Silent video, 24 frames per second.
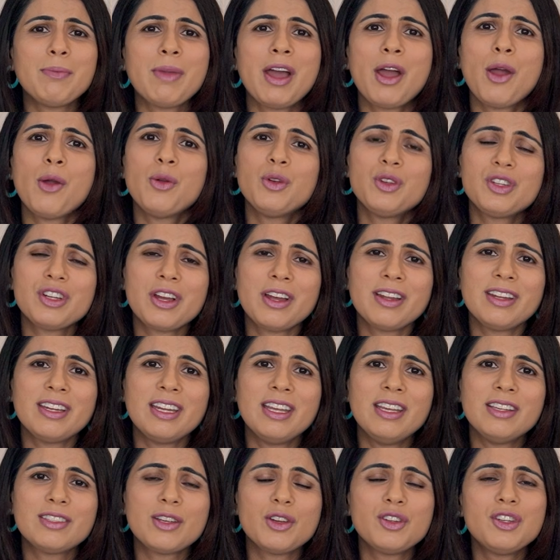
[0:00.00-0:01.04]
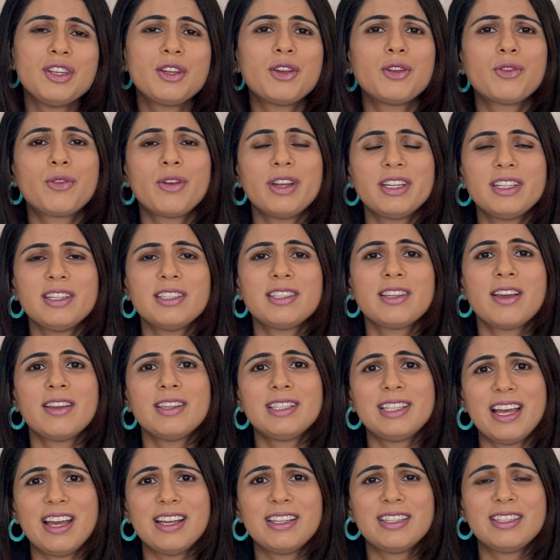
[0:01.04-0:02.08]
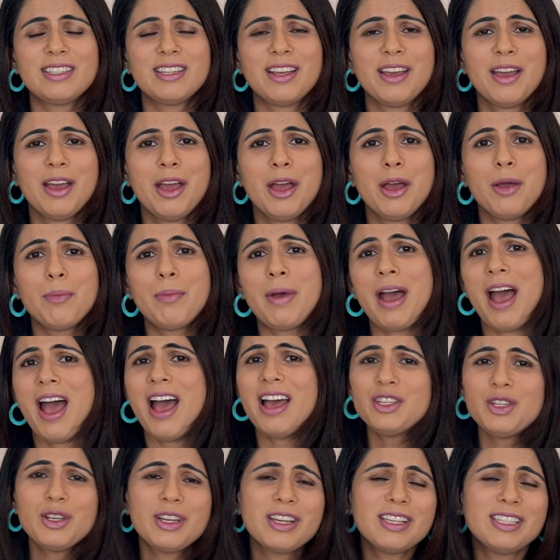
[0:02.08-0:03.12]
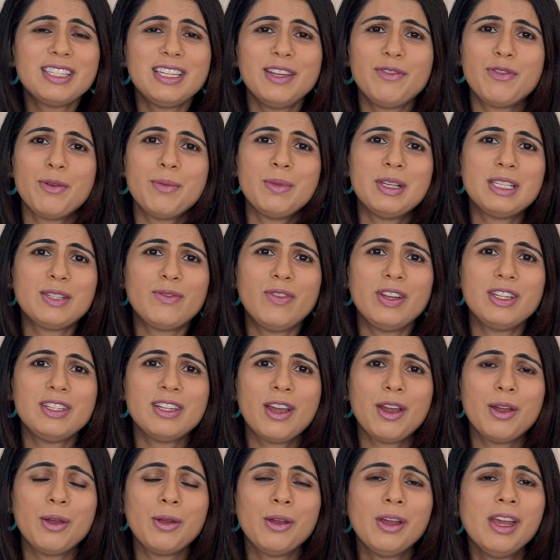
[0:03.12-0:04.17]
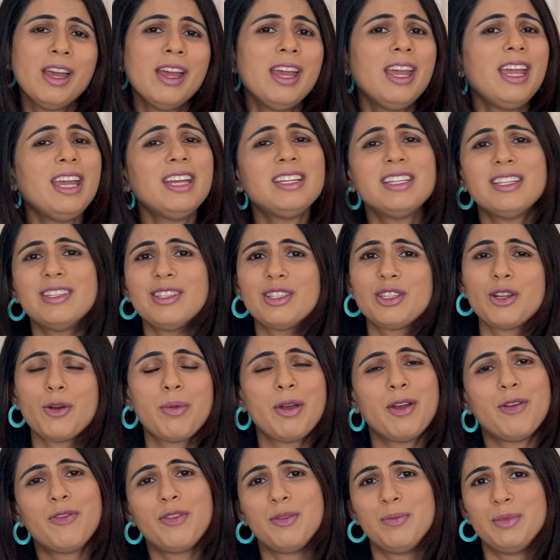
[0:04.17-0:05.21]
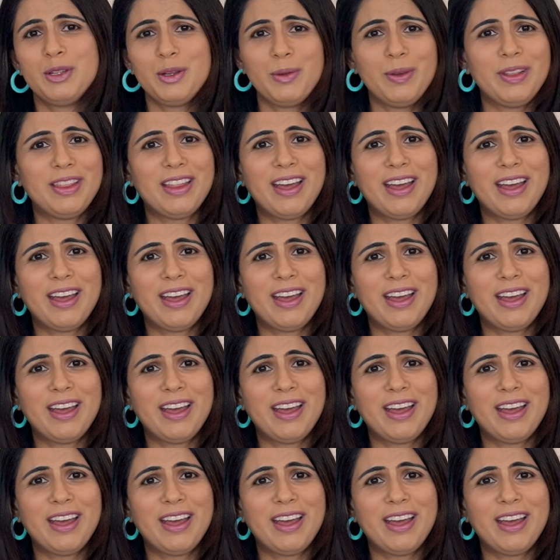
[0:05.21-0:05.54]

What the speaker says: my own chutney so she could criticise less. But as you can see from this video, it didn't stop her from doing